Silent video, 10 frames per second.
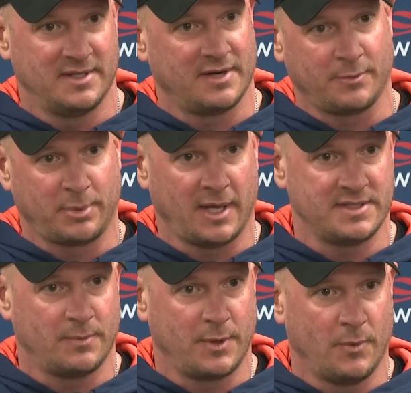the different
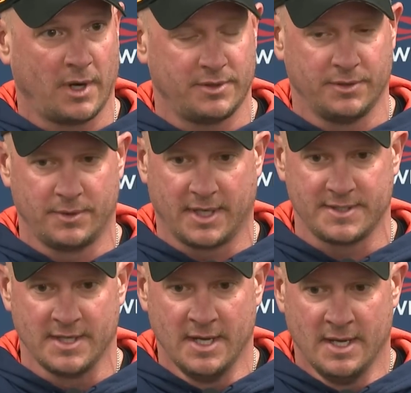plays that we want to do,
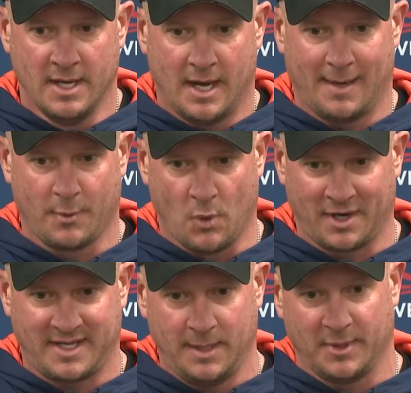because we
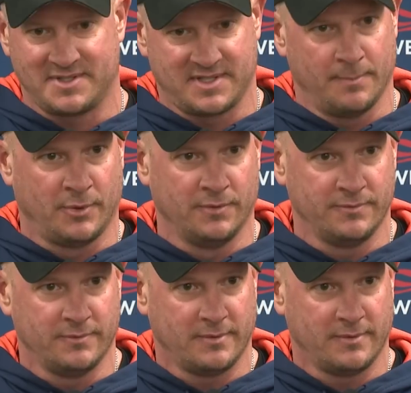want to keep it simple.